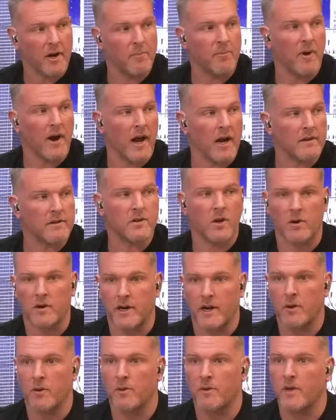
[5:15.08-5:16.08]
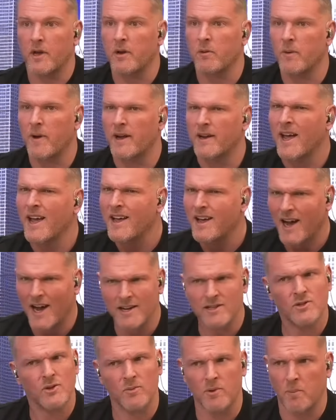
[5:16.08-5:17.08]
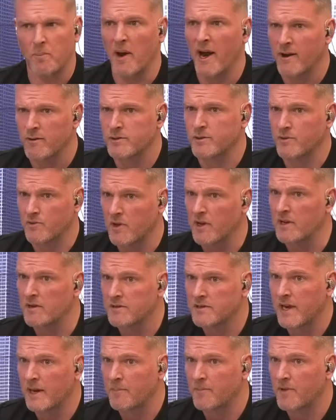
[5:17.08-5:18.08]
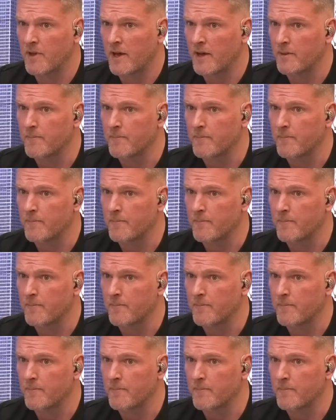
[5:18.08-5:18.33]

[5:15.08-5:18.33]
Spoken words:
proud to turn that whole thing around. I assume the Bears are thinking the same thing.